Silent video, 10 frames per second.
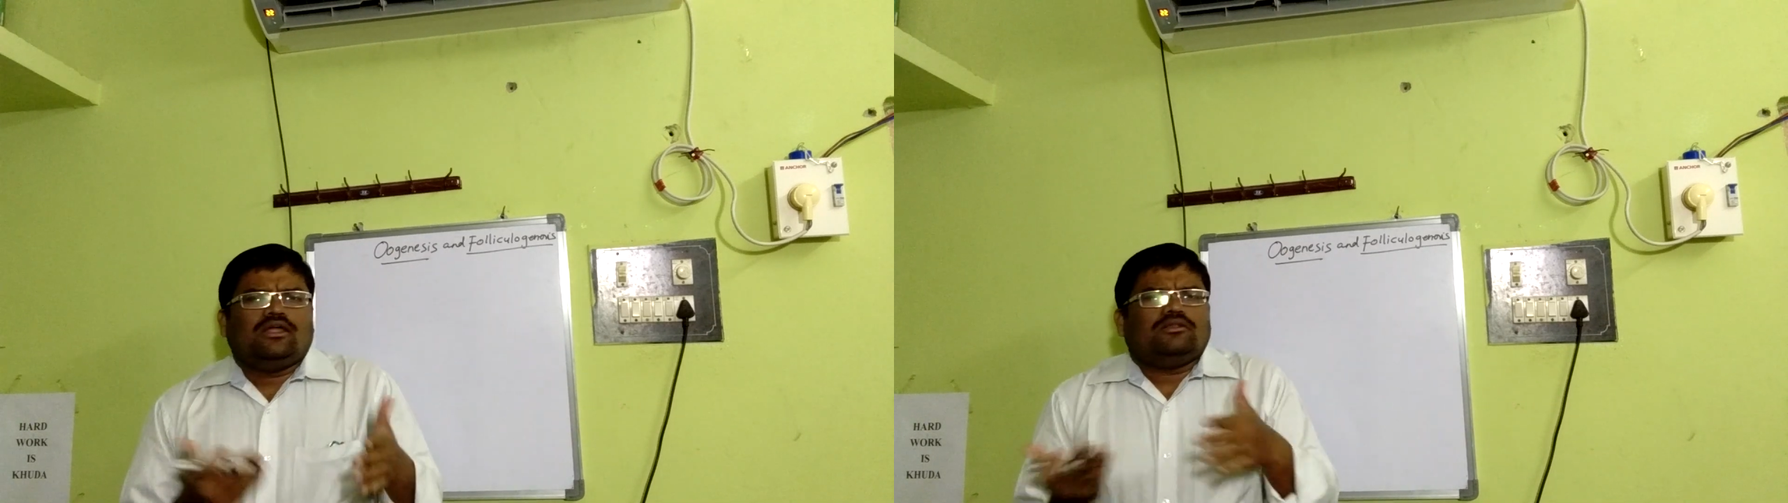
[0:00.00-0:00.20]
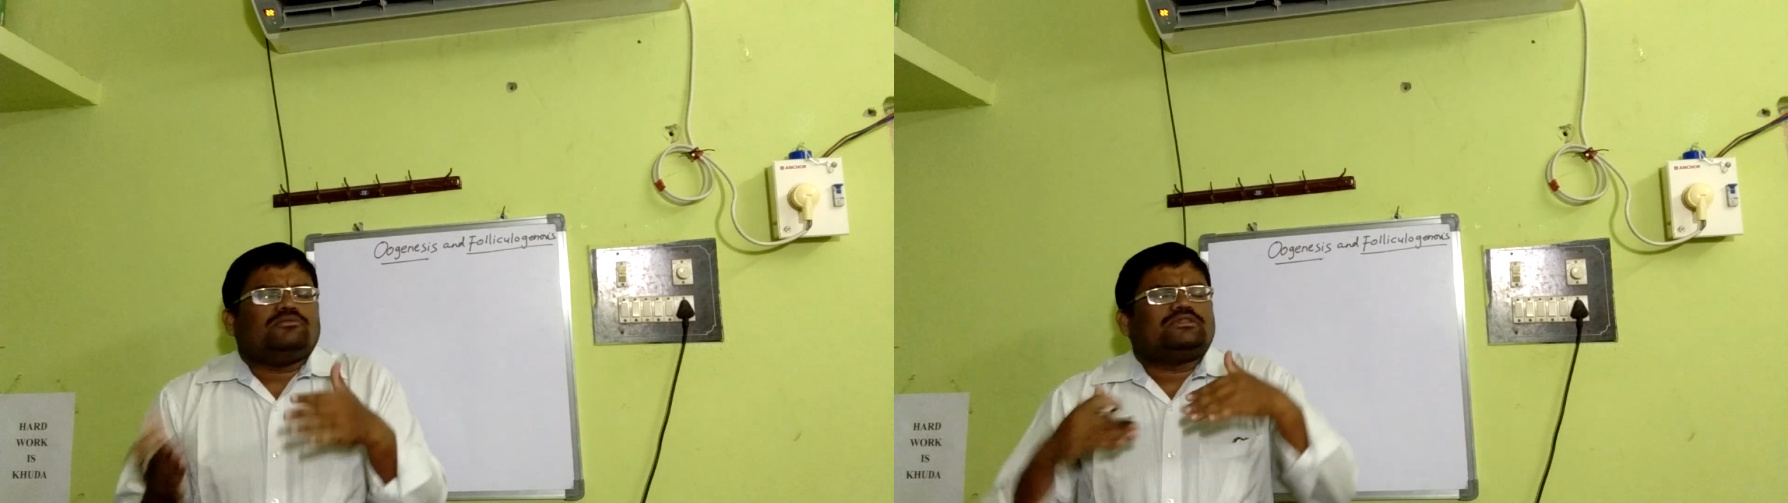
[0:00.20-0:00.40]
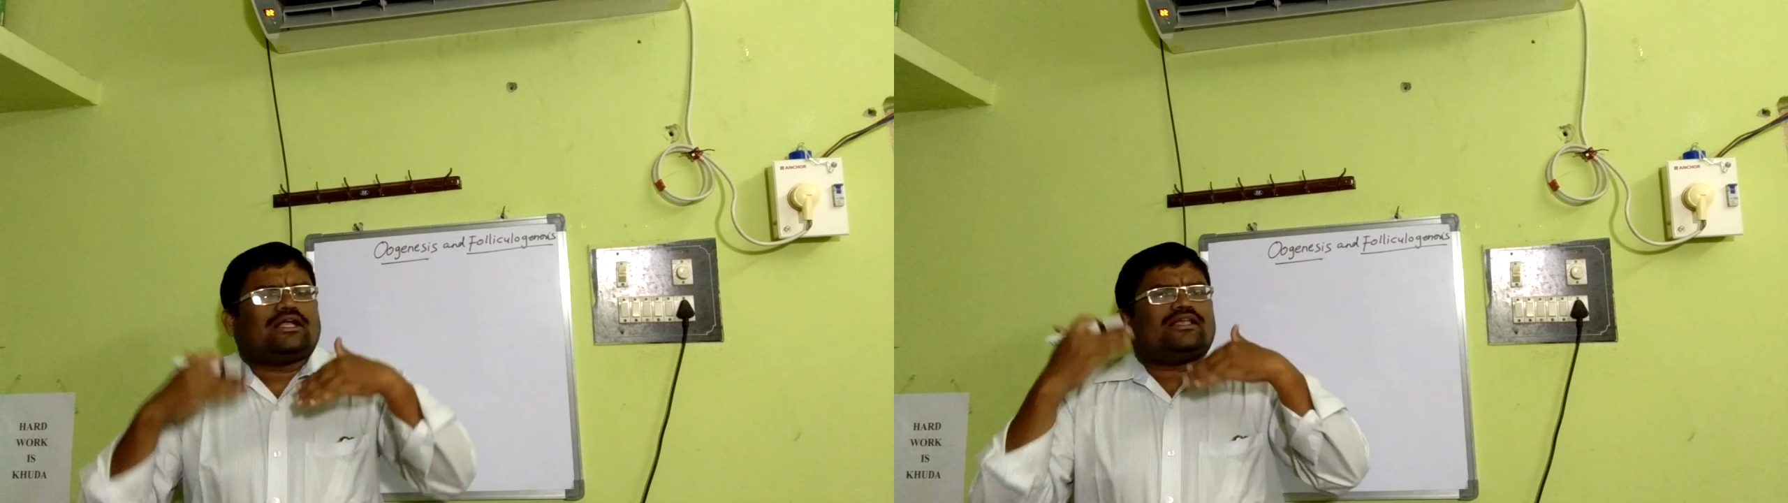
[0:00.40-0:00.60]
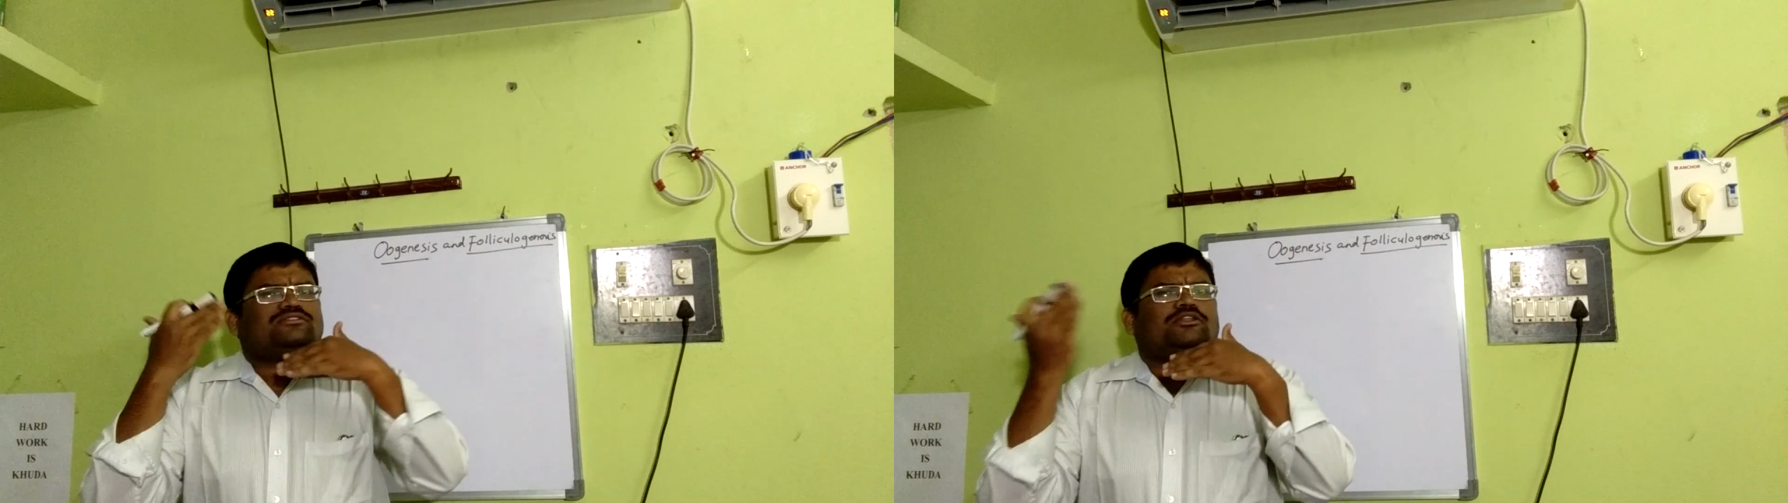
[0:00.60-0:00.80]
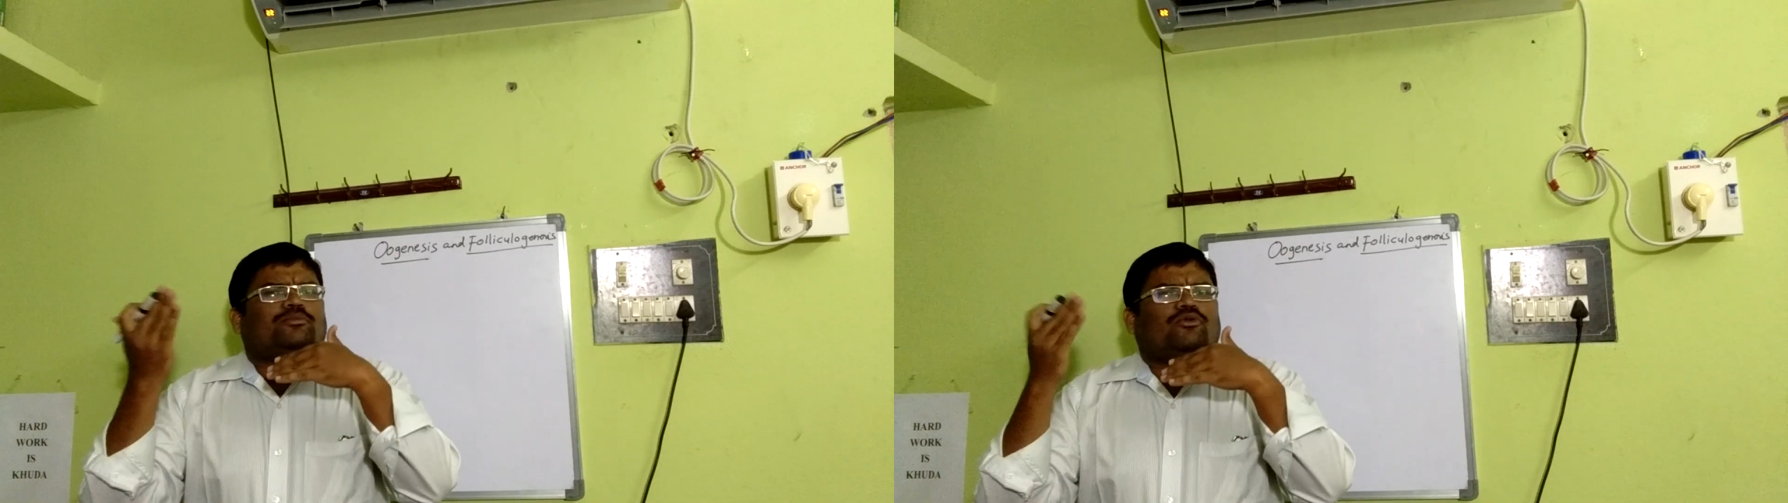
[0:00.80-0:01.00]
So the
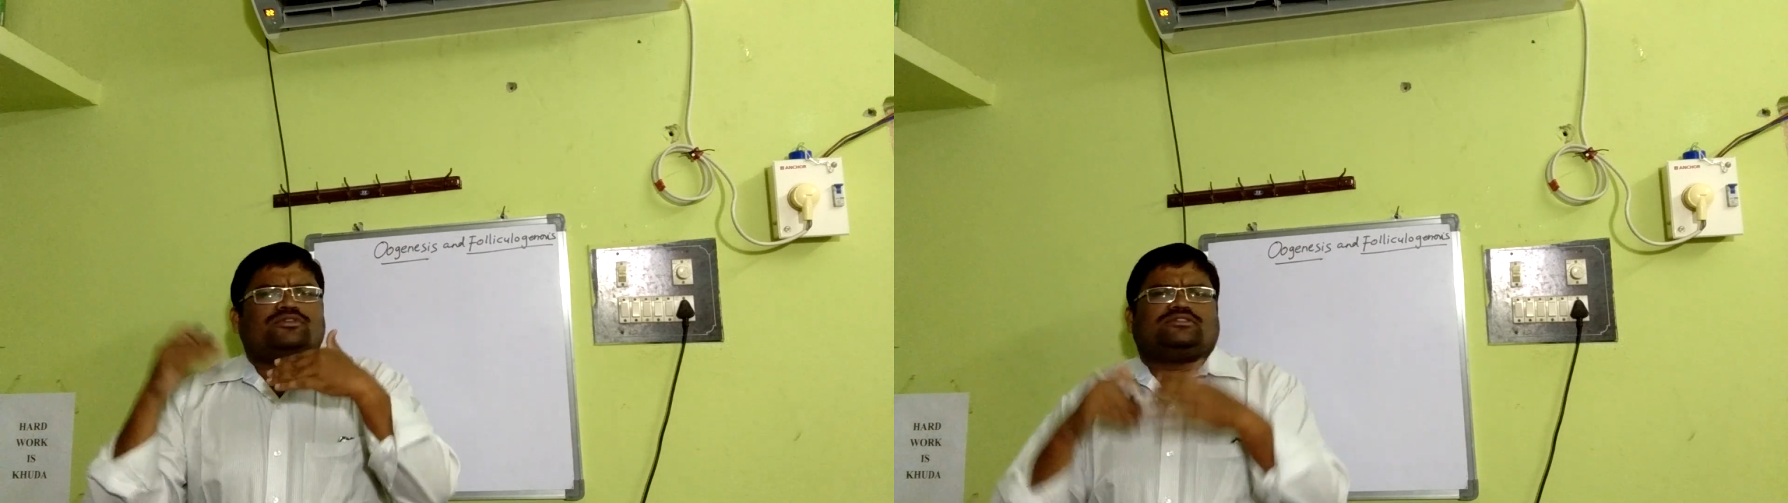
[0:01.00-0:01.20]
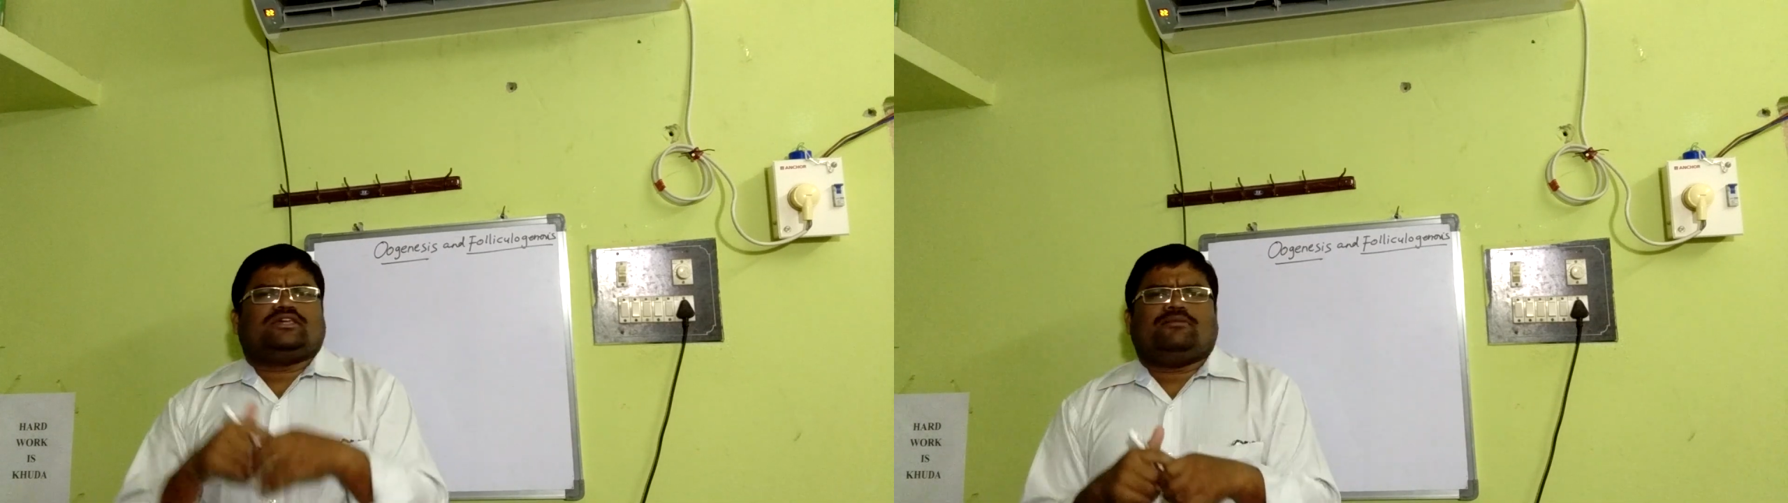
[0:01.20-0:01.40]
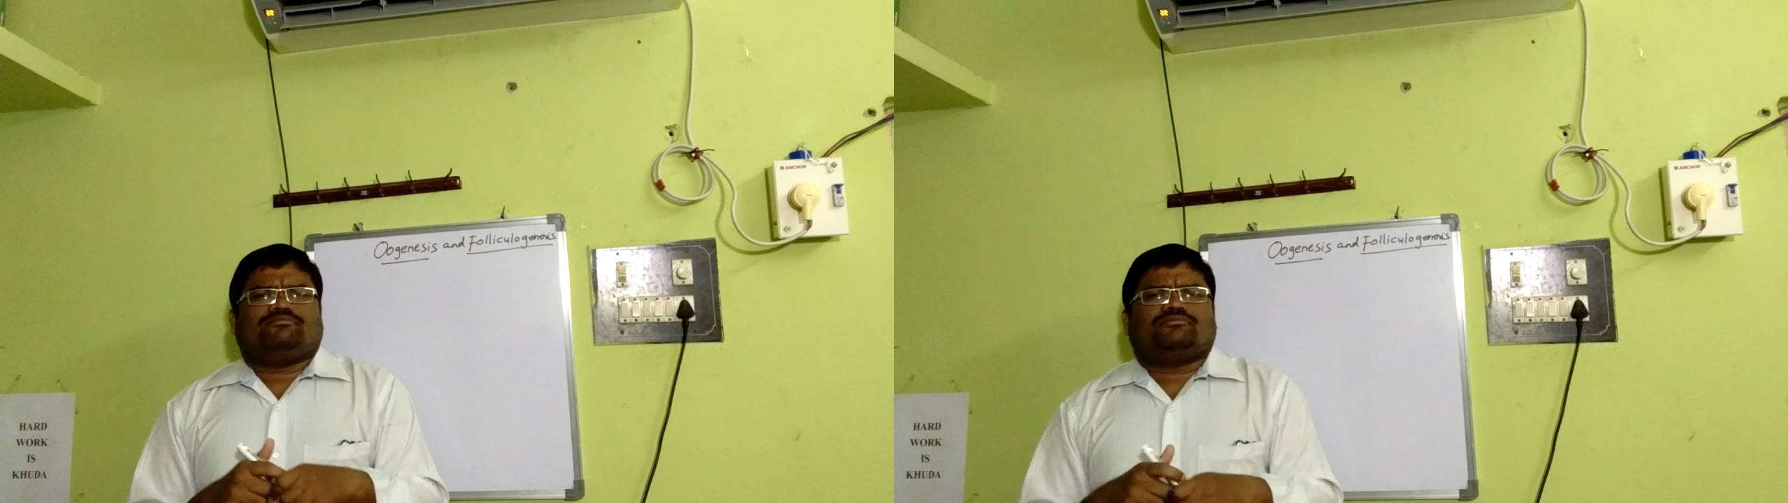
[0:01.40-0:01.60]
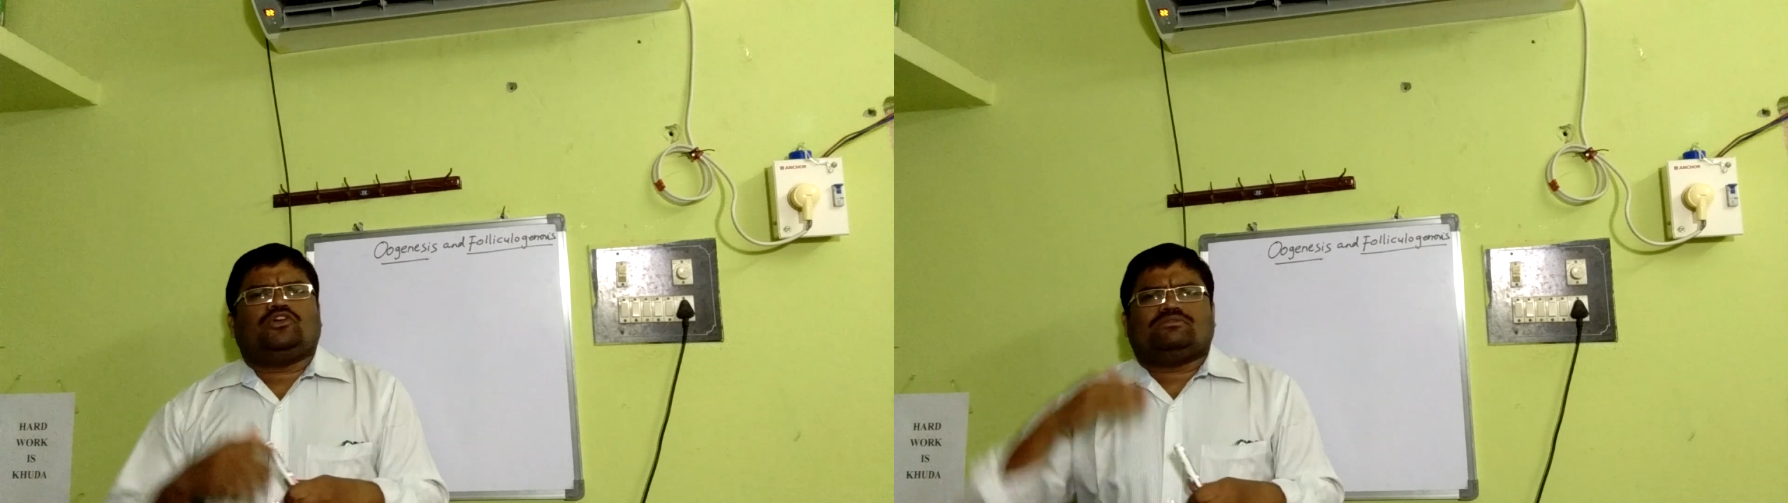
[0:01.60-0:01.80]
rest of the process is same,